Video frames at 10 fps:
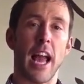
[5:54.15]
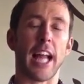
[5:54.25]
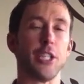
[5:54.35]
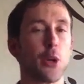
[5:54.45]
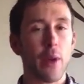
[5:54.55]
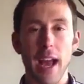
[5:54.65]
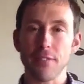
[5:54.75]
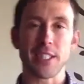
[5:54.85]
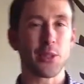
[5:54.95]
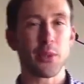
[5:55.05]
And you don't
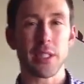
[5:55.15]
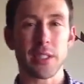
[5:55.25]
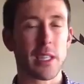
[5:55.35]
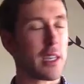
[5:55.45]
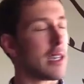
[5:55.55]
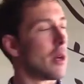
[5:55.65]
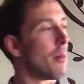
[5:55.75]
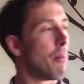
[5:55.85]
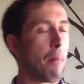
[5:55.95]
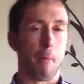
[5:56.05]
have to do this
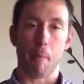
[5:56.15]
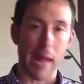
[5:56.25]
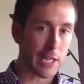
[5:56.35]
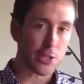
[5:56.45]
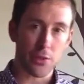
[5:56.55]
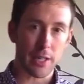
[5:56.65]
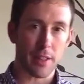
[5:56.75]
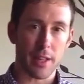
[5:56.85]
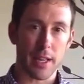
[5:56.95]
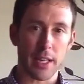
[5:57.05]
bantering
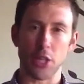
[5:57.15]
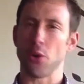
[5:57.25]
thing.